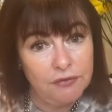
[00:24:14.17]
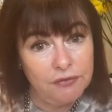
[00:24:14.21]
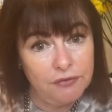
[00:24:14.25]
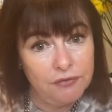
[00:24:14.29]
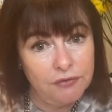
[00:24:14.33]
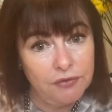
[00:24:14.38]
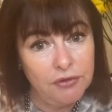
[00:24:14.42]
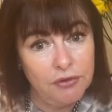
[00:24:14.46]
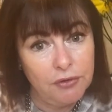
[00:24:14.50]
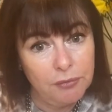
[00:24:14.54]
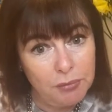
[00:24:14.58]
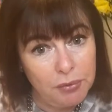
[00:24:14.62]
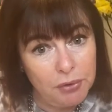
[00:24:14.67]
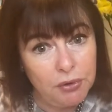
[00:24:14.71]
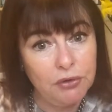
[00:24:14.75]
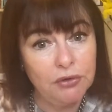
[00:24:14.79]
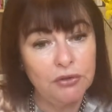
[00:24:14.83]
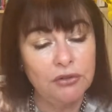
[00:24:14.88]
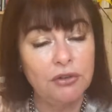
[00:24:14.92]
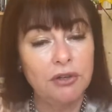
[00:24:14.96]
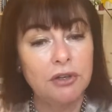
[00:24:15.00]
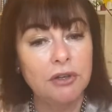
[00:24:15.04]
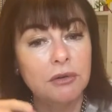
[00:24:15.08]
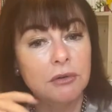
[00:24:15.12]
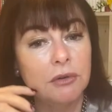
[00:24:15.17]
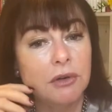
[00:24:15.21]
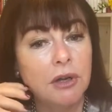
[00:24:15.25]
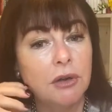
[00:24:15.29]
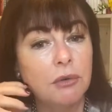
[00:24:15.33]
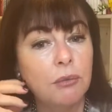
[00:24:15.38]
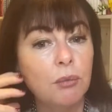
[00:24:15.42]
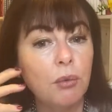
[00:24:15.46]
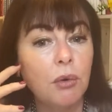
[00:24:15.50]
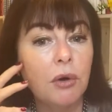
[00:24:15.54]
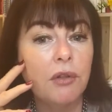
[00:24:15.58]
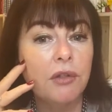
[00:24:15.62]
the person
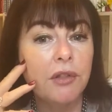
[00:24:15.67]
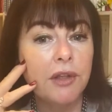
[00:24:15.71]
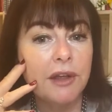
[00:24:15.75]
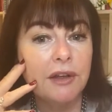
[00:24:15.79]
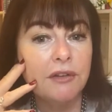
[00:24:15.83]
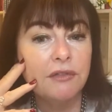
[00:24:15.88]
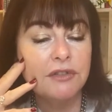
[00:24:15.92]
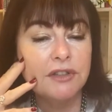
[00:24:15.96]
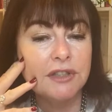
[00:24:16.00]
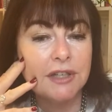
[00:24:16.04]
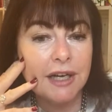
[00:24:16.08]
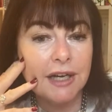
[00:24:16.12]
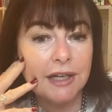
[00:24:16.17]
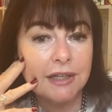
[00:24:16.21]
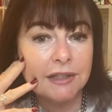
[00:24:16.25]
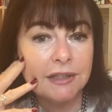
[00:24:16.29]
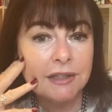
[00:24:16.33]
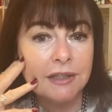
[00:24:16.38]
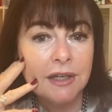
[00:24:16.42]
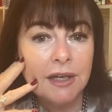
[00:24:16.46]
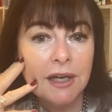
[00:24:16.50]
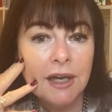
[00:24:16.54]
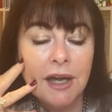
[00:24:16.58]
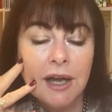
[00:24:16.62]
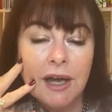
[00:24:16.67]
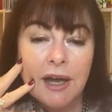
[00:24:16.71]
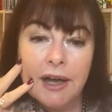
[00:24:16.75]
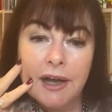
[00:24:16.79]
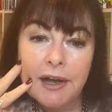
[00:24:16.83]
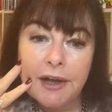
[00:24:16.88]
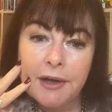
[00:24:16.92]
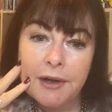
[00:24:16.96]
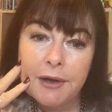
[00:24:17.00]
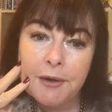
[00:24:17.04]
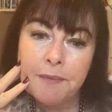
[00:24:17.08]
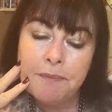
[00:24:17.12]
and what they've done.
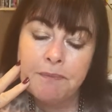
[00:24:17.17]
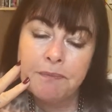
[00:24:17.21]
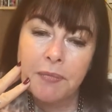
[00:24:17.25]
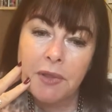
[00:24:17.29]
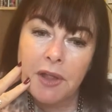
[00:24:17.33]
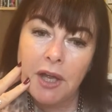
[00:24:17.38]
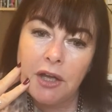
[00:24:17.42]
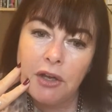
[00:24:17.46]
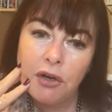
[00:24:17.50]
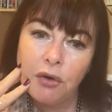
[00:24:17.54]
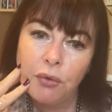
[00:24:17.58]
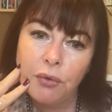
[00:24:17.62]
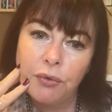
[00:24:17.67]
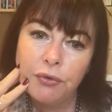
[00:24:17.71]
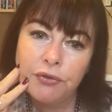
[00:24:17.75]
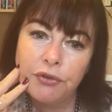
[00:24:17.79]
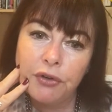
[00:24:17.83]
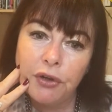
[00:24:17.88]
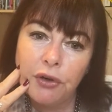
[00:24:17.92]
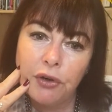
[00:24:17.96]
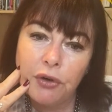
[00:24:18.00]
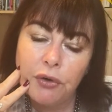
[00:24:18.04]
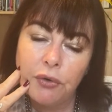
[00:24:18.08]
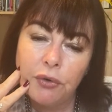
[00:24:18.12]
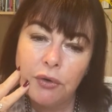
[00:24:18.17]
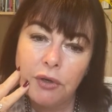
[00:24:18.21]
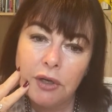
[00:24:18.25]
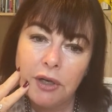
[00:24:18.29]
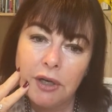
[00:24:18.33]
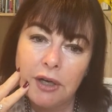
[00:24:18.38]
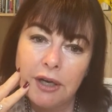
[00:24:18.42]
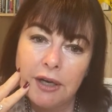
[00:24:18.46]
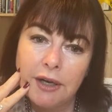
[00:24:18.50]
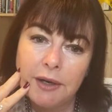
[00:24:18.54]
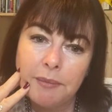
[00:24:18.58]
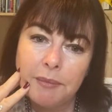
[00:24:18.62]
And also,
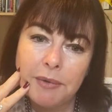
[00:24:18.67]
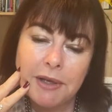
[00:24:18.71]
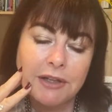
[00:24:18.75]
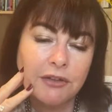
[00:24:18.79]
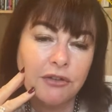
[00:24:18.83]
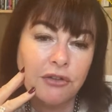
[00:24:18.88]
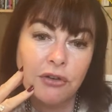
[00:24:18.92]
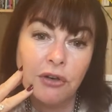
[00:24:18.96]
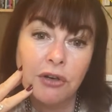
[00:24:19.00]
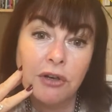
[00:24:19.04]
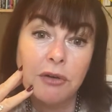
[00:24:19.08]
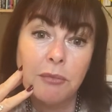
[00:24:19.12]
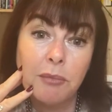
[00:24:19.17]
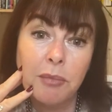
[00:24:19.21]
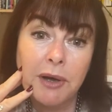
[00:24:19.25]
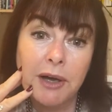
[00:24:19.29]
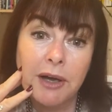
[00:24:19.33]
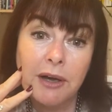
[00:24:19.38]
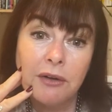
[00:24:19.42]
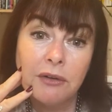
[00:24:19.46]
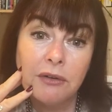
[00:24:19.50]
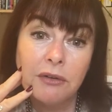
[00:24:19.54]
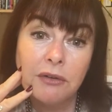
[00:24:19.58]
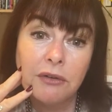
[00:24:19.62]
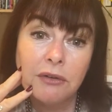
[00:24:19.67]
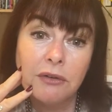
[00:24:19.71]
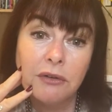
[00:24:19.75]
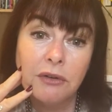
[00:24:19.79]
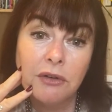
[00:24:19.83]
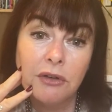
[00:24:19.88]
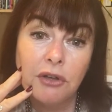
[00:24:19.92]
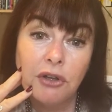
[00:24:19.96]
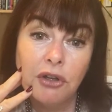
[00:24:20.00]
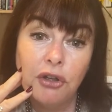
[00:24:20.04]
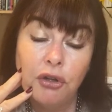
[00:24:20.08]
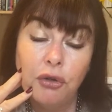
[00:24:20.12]
it's not about
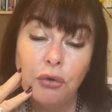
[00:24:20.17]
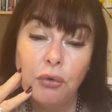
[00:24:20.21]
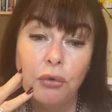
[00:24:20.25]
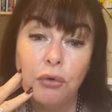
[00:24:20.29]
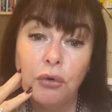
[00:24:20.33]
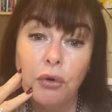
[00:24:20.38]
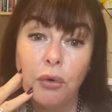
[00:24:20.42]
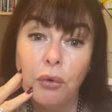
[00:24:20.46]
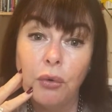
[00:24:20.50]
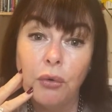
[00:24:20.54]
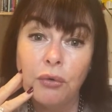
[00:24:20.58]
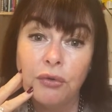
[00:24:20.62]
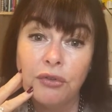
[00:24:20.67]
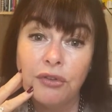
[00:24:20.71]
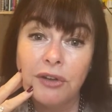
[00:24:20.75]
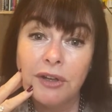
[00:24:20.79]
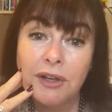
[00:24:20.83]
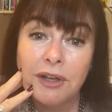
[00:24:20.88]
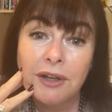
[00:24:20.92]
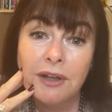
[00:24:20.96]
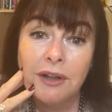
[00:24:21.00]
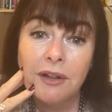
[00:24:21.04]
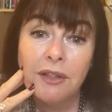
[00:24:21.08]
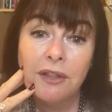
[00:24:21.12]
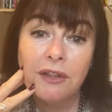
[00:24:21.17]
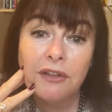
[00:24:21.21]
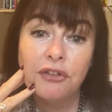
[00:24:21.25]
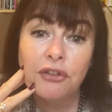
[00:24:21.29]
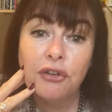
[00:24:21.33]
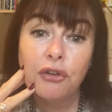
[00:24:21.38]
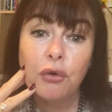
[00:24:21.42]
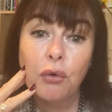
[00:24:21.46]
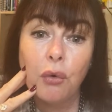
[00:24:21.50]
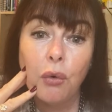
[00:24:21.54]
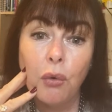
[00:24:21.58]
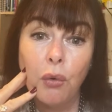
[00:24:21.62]
you causing this
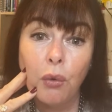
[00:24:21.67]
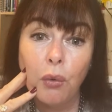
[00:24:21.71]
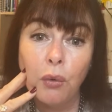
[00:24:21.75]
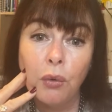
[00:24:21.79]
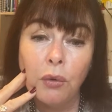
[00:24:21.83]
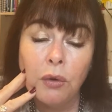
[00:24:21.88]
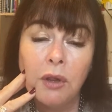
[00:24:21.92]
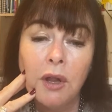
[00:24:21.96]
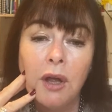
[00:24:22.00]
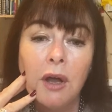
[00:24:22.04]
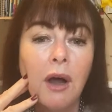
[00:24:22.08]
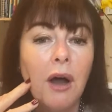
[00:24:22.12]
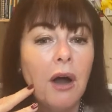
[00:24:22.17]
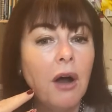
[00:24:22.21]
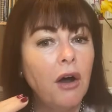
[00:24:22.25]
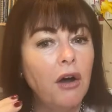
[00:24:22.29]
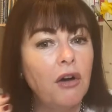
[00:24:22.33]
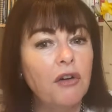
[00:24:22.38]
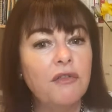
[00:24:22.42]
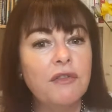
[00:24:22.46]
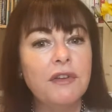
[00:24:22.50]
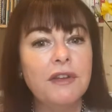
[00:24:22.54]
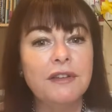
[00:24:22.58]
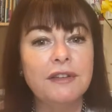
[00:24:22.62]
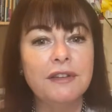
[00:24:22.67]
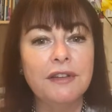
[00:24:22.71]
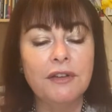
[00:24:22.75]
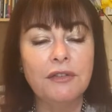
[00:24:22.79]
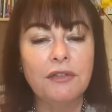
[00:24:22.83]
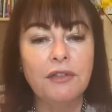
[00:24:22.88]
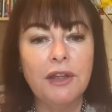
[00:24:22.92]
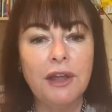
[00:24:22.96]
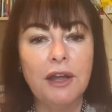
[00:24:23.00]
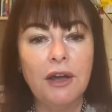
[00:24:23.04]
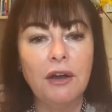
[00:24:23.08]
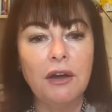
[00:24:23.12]
at all. Obviously, if
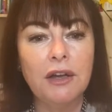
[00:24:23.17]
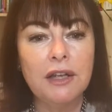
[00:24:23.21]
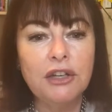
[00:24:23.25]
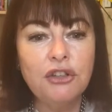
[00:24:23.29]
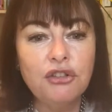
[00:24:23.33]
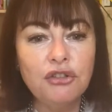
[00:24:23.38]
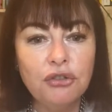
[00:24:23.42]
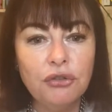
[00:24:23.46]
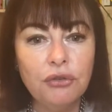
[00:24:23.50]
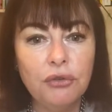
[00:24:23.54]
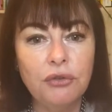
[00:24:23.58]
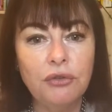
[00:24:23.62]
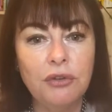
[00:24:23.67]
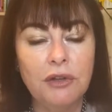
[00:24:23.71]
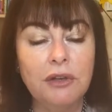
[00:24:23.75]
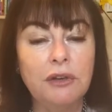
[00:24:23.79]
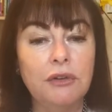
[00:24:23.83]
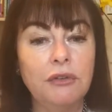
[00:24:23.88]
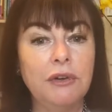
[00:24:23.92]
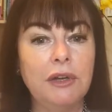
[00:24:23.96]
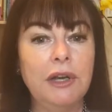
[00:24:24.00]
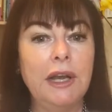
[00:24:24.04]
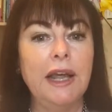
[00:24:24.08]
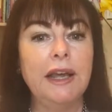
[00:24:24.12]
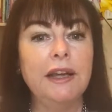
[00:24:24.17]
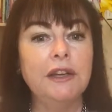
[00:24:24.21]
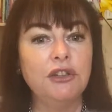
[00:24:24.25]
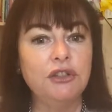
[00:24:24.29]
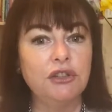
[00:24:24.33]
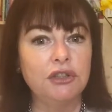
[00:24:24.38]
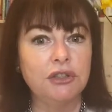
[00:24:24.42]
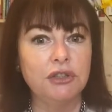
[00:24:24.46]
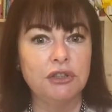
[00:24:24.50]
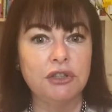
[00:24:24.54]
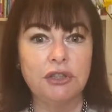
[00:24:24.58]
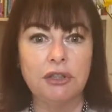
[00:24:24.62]
there are issues in a
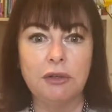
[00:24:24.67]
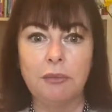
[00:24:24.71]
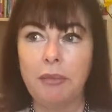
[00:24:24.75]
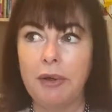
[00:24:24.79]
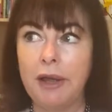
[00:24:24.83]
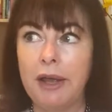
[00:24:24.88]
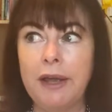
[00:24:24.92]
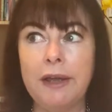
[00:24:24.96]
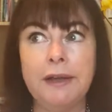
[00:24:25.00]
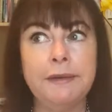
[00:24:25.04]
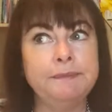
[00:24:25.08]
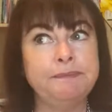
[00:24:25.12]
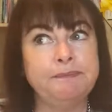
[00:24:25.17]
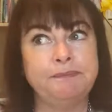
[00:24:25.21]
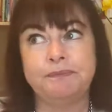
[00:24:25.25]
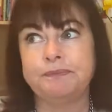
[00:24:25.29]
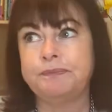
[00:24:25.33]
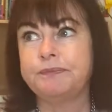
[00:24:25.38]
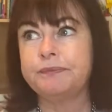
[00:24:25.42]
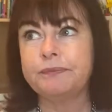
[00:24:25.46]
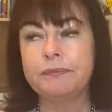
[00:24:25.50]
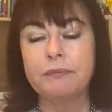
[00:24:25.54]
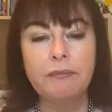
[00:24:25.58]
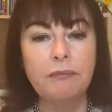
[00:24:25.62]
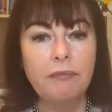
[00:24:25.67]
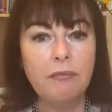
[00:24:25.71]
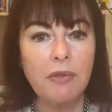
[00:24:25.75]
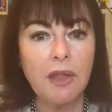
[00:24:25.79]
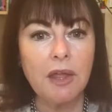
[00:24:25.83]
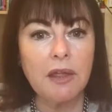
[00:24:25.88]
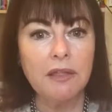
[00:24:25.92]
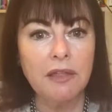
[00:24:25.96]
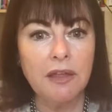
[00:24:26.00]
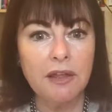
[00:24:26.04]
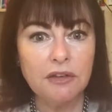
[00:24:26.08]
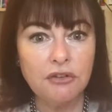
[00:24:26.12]
relationship, hey,
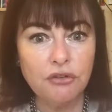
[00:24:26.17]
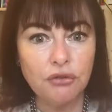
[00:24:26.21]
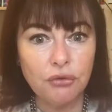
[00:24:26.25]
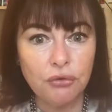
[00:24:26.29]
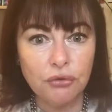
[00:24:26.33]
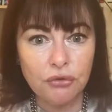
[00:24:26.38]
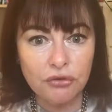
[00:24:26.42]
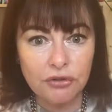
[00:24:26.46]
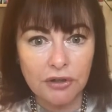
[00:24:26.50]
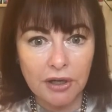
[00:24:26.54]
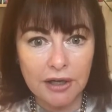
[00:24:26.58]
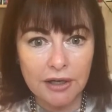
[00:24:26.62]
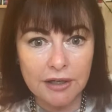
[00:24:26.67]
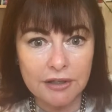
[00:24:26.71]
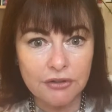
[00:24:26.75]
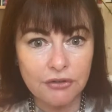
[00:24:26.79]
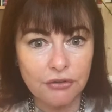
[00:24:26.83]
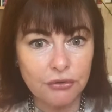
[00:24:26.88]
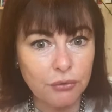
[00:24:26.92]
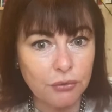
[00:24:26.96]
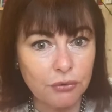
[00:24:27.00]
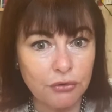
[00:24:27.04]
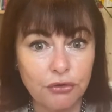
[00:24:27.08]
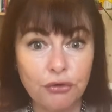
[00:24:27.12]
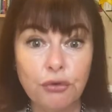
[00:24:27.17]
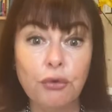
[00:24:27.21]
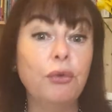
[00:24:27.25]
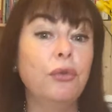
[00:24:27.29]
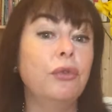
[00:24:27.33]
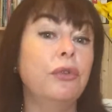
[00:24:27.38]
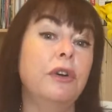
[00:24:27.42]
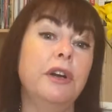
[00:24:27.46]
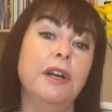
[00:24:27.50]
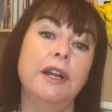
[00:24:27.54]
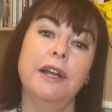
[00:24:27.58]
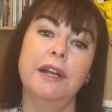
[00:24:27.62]
there are two sides to a
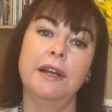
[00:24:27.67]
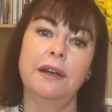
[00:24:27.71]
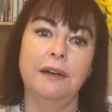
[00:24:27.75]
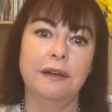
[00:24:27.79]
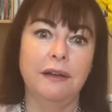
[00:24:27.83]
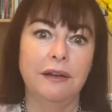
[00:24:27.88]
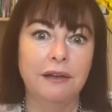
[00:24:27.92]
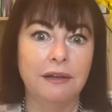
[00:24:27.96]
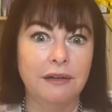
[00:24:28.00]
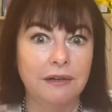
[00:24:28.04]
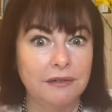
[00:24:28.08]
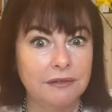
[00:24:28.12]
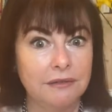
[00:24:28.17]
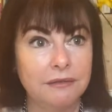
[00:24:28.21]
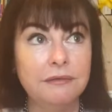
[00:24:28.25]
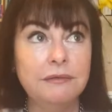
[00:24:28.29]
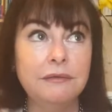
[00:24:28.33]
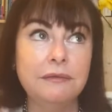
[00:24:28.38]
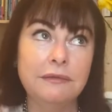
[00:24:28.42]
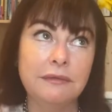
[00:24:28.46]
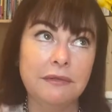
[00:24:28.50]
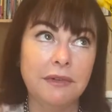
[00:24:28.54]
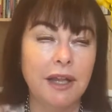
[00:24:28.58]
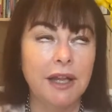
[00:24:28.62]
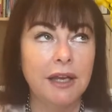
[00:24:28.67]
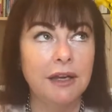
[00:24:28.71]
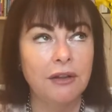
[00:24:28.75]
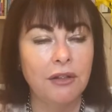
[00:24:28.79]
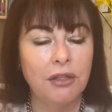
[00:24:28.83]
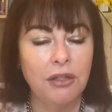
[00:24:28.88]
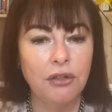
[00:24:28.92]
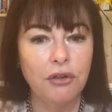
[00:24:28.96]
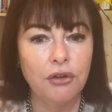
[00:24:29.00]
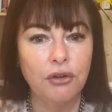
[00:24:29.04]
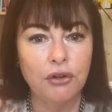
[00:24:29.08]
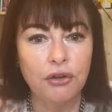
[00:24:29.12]
story, and then a
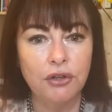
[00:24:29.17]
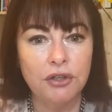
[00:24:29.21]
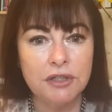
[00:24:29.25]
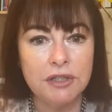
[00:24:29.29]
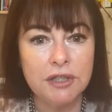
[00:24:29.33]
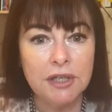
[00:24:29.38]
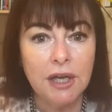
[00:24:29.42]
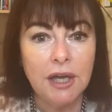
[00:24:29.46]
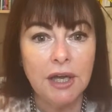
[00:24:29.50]
third.